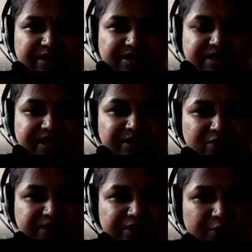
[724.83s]

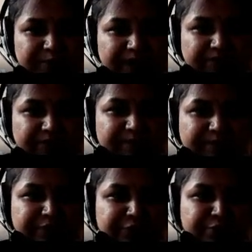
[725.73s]
0 bit will be
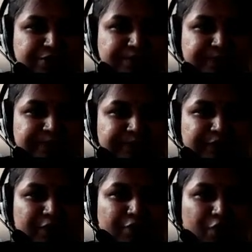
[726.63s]
used
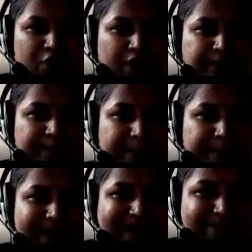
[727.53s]
for
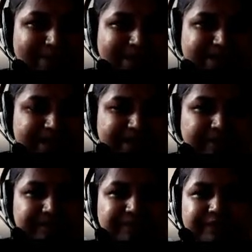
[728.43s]
black pixel.
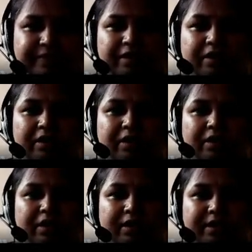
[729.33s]

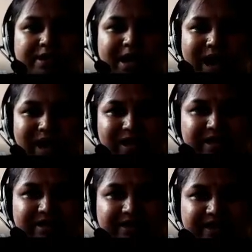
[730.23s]
Dark
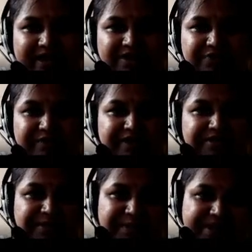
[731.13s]
gray you will
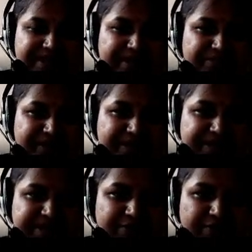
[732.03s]
represent with
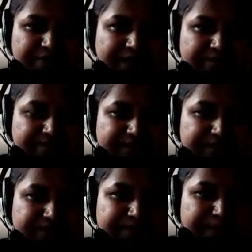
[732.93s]
1
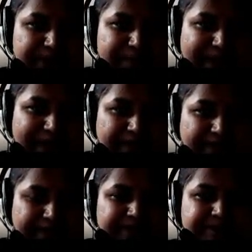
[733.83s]
bit pattern.